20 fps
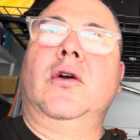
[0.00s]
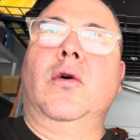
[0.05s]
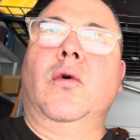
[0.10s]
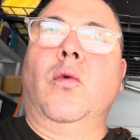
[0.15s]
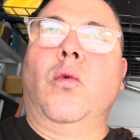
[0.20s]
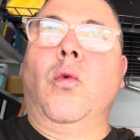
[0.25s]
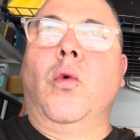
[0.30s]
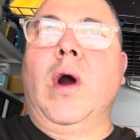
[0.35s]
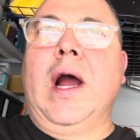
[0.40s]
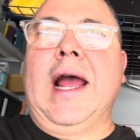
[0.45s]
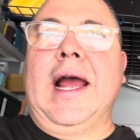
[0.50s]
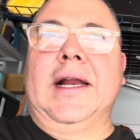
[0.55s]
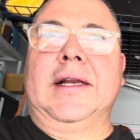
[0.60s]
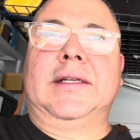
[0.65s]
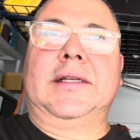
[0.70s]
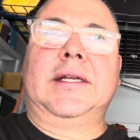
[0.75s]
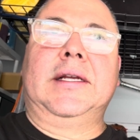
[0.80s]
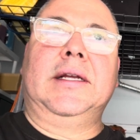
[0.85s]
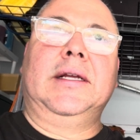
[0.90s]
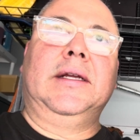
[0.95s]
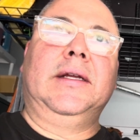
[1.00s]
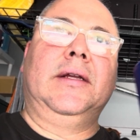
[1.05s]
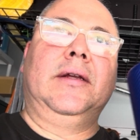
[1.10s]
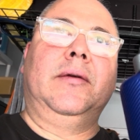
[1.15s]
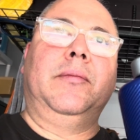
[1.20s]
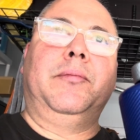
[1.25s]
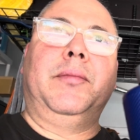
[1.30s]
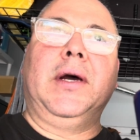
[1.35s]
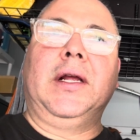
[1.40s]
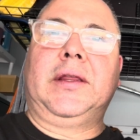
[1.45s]
wet,
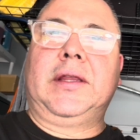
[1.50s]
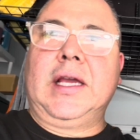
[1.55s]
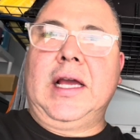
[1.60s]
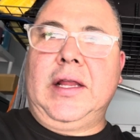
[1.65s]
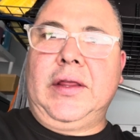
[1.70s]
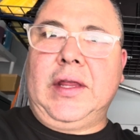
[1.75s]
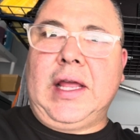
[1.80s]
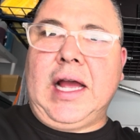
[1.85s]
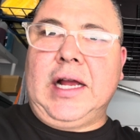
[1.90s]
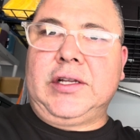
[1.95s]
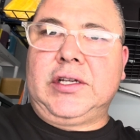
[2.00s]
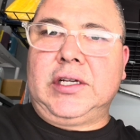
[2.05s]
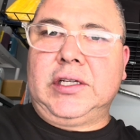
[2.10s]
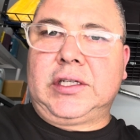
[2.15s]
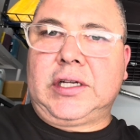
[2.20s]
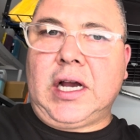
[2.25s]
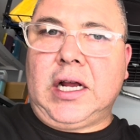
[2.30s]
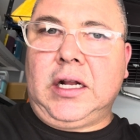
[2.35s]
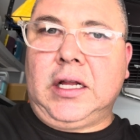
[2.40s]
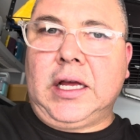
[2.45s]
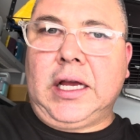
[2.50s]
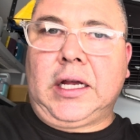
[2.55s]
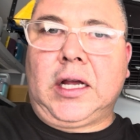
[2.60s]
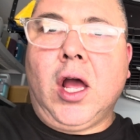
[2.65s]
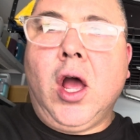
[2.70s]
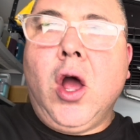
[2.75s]
but then that just kind of like